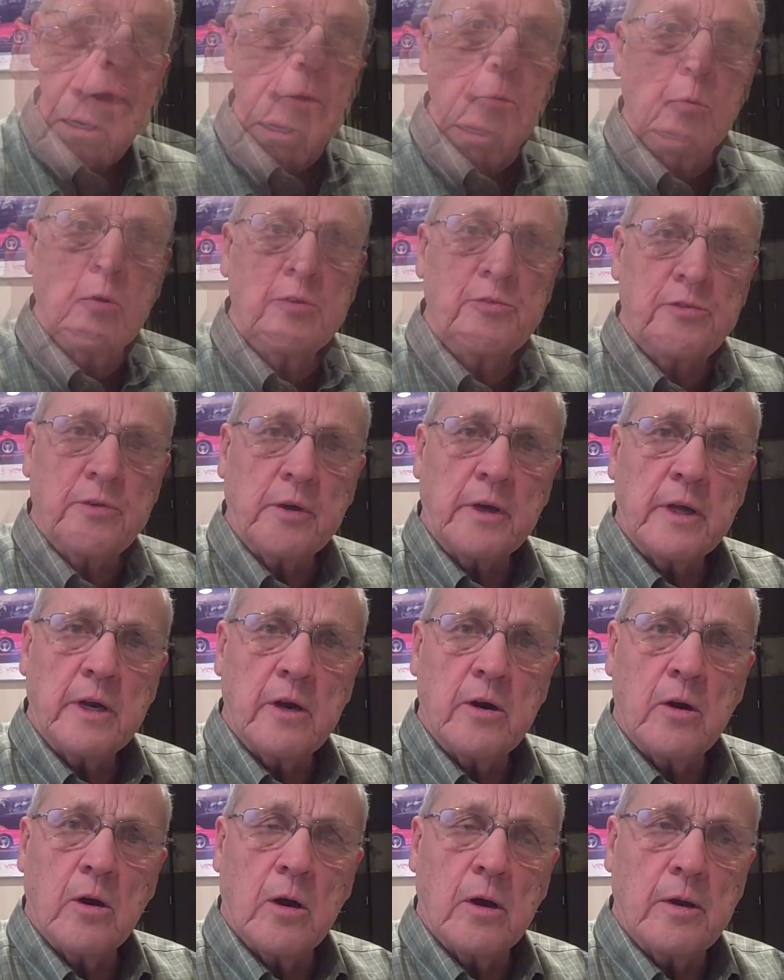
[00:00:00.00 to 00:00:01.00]
And once you
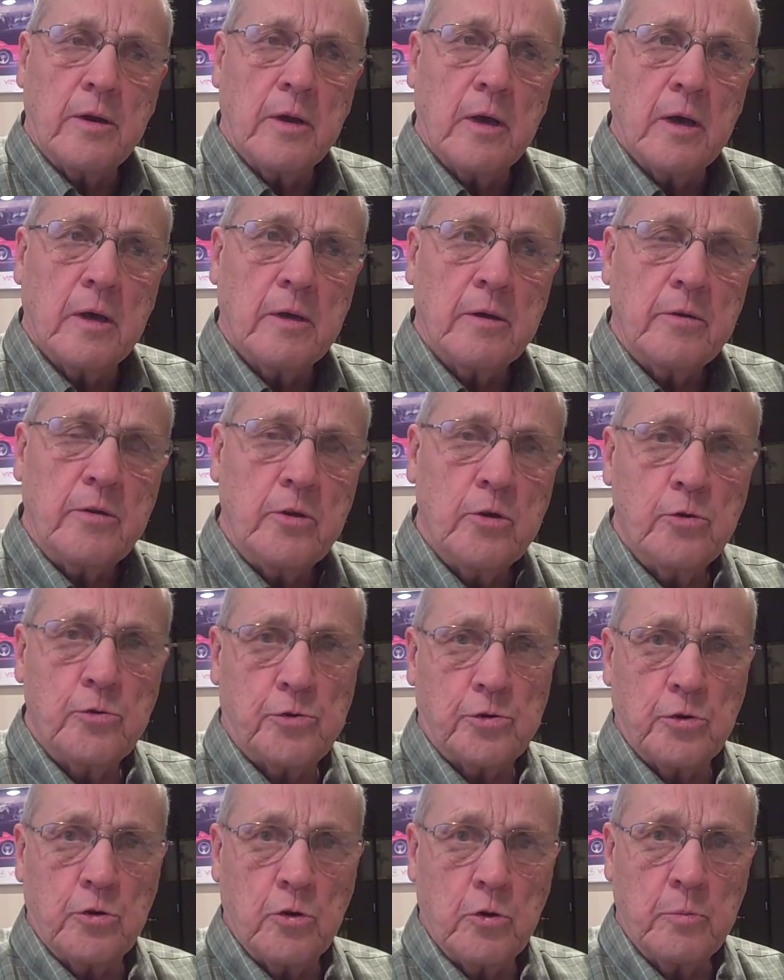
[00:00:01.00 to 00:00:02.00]
get it on
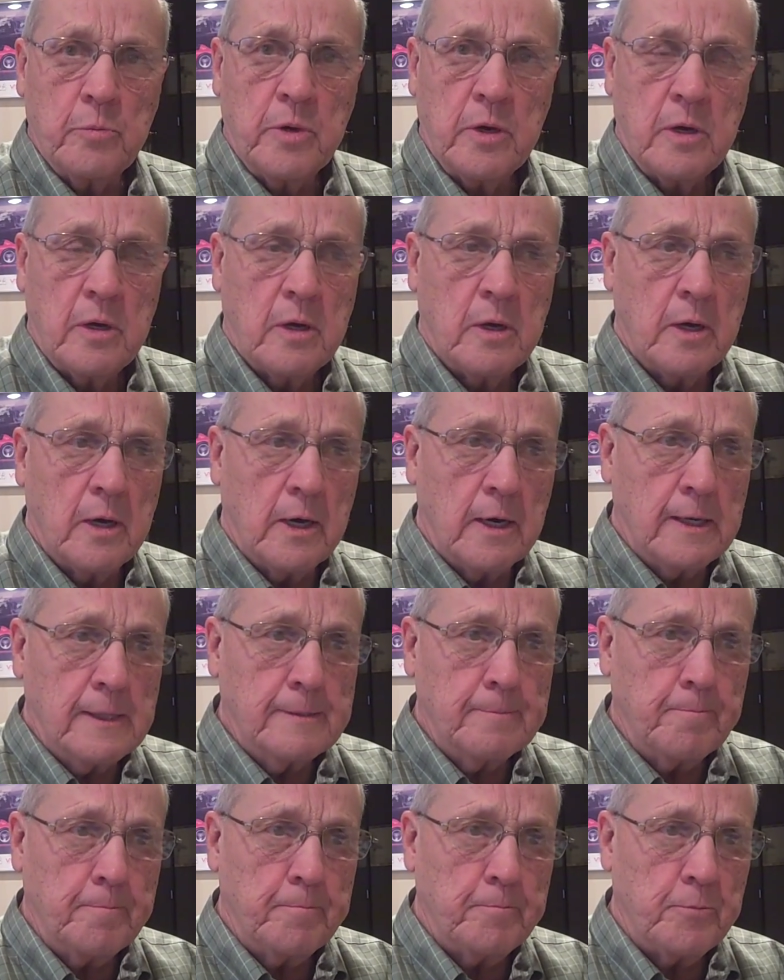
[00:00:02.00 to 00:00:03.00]
YouTube,
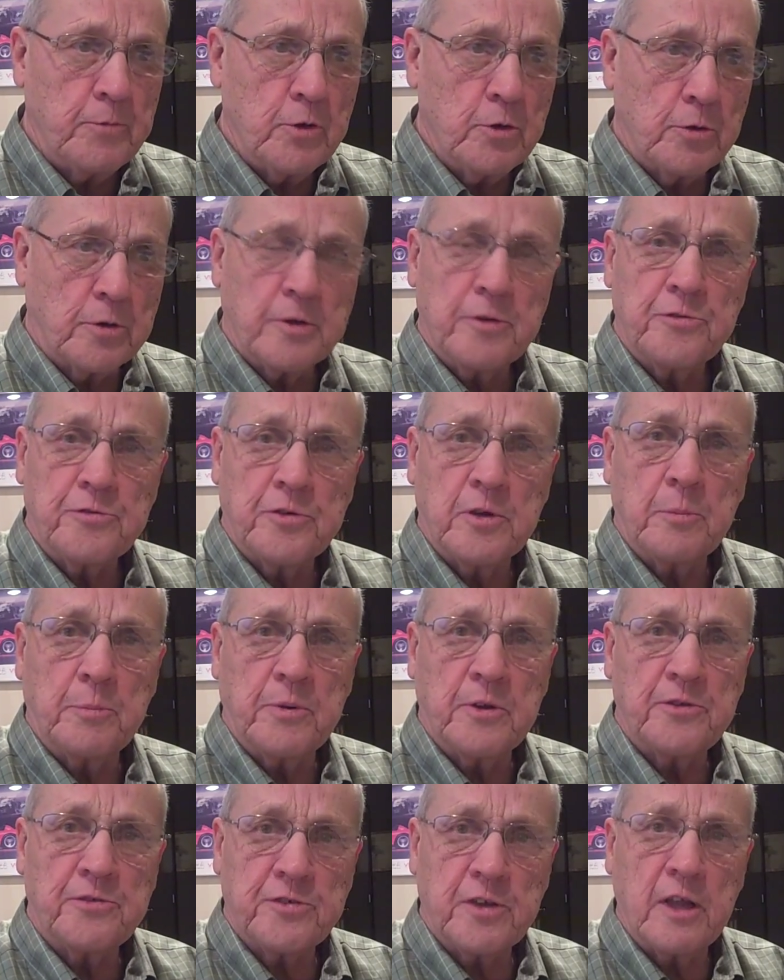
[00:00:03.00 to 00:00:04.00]
you can
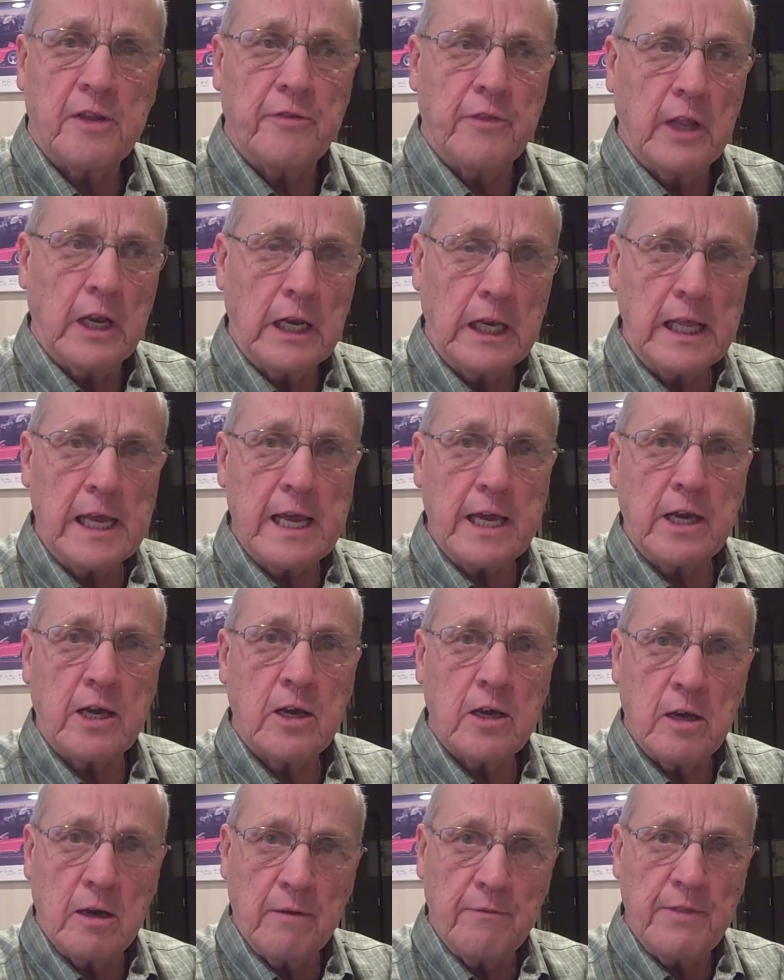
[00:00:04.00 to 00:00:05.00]
simply send the
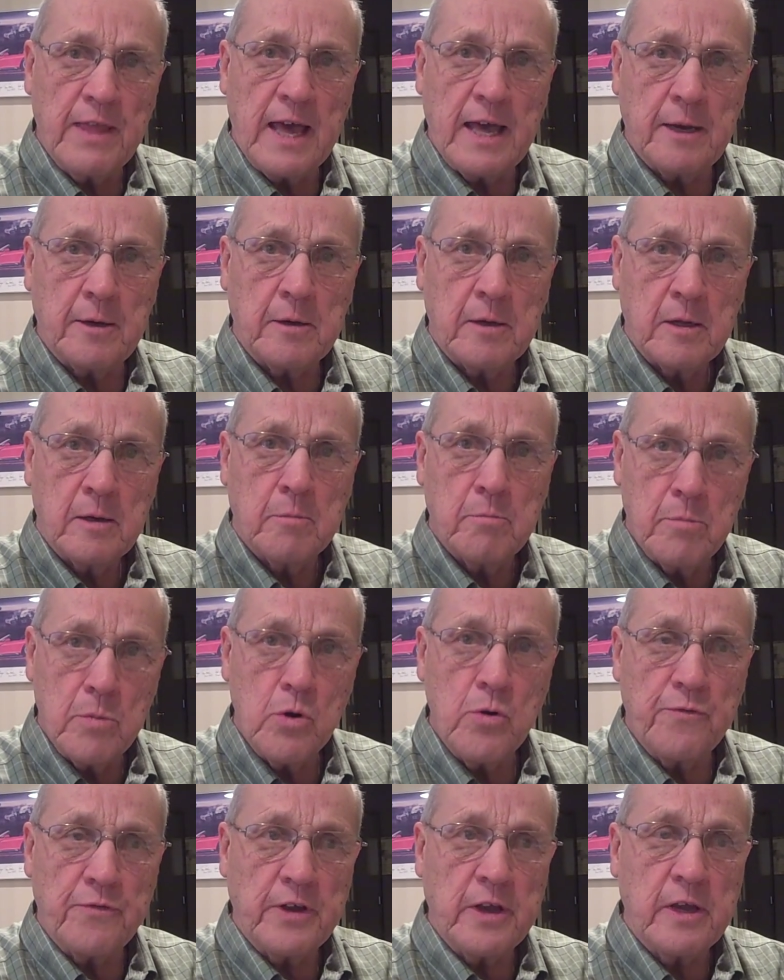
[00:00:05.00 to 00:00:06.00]
link of that
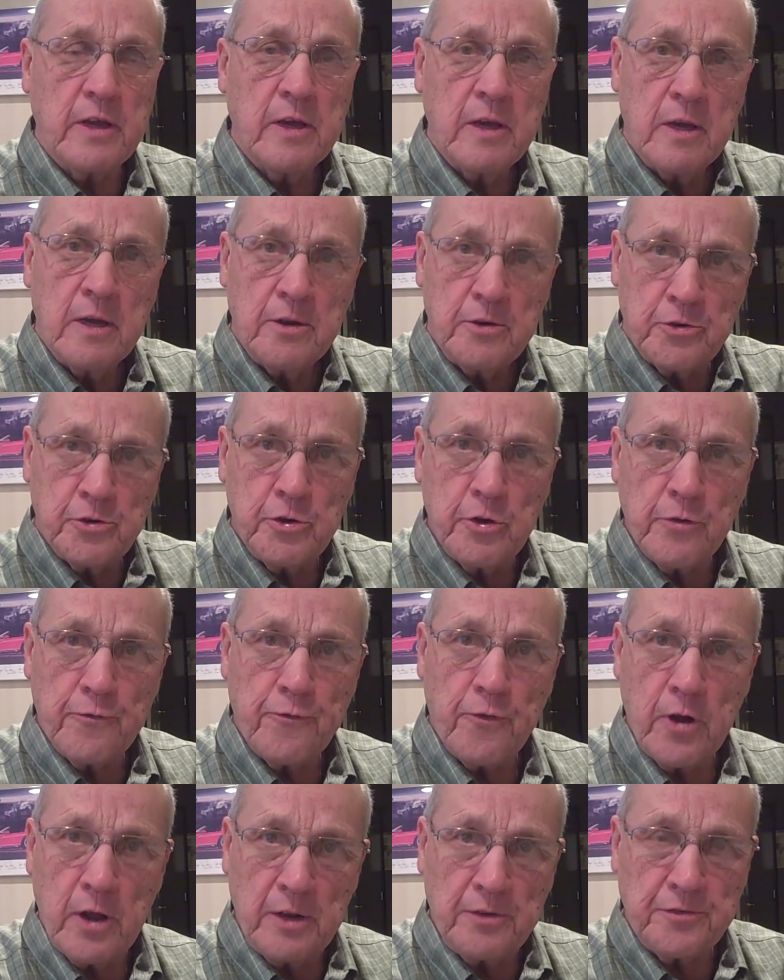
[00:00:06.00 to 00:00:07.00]
movie to your
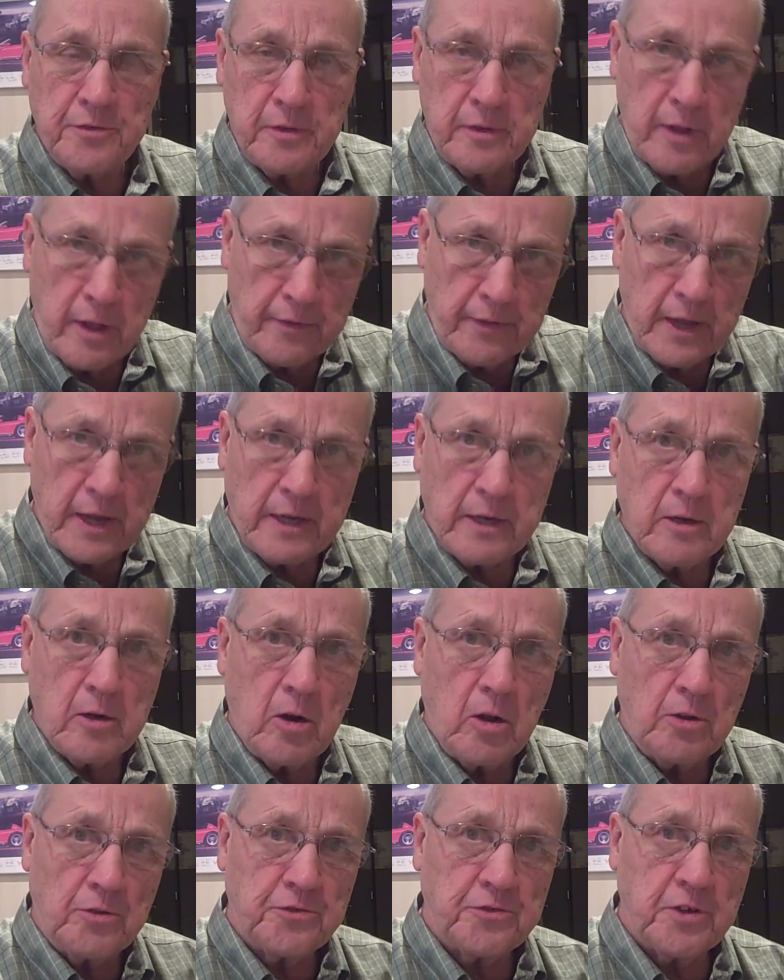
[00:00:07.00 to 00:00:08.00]
friends, and then they
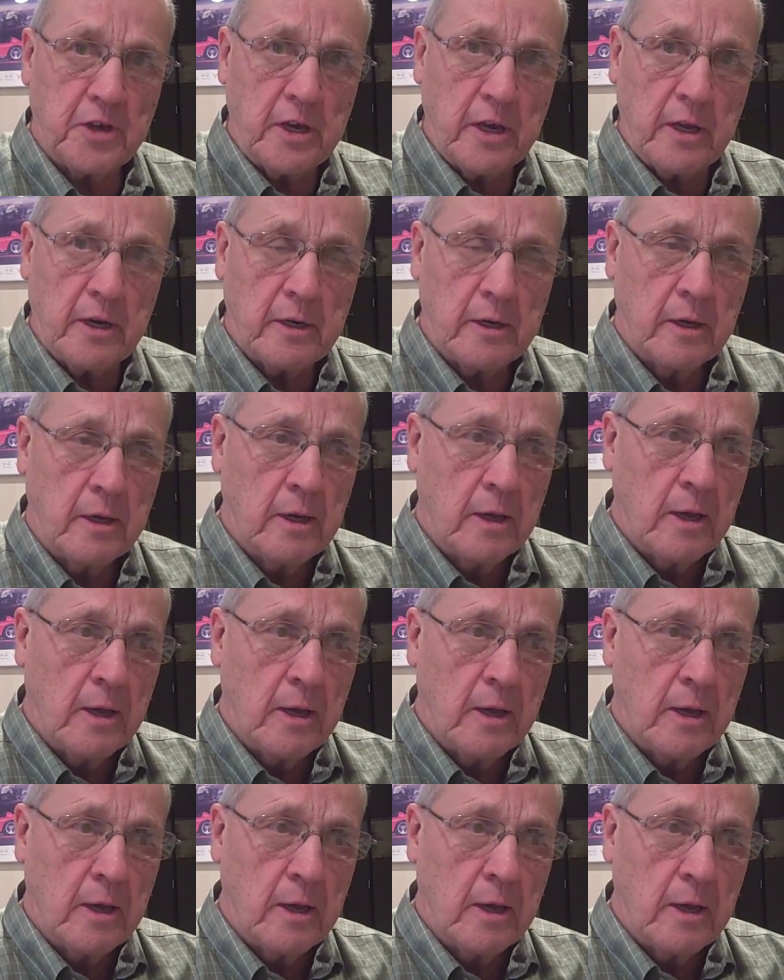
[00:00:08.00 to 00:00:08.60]
can all see it.